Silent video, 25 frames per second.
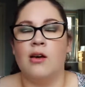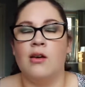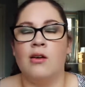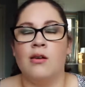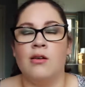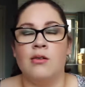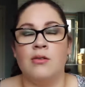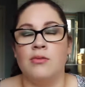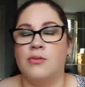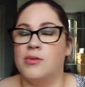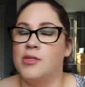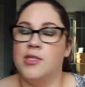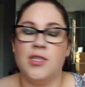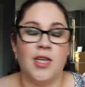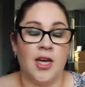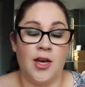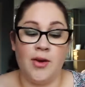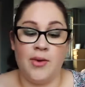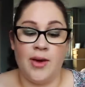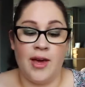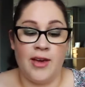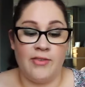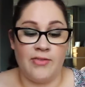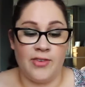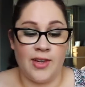oh
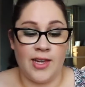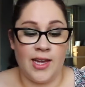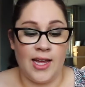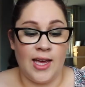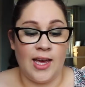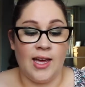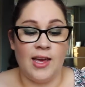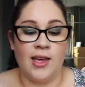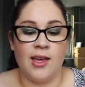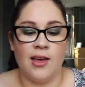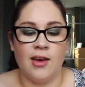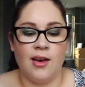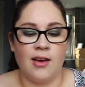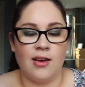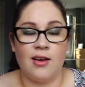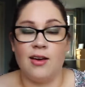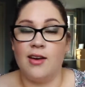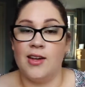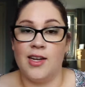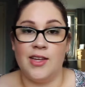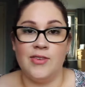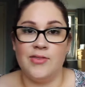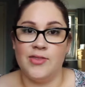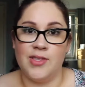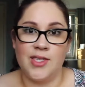so heavenly i
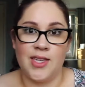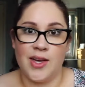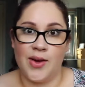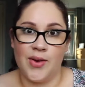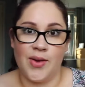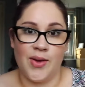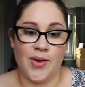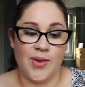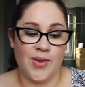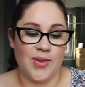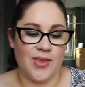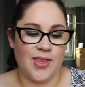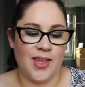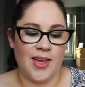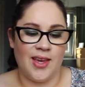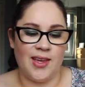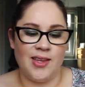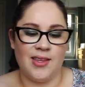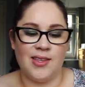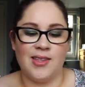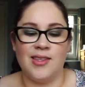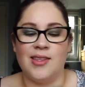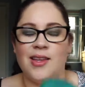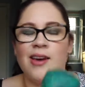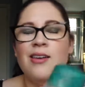can't even tell you
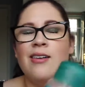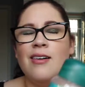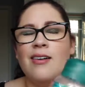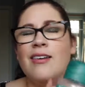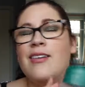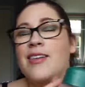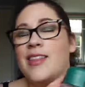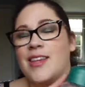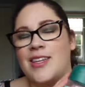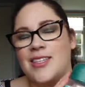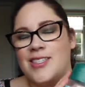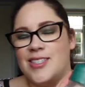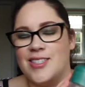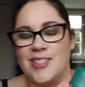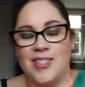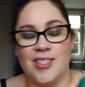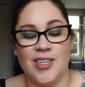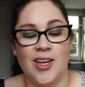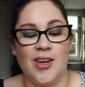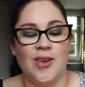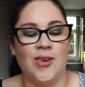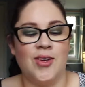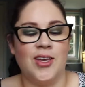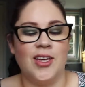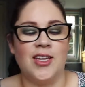they oh they're just
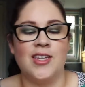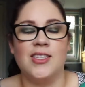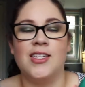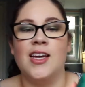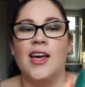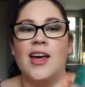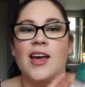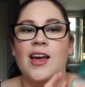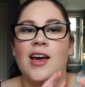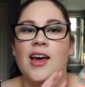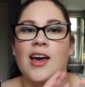so good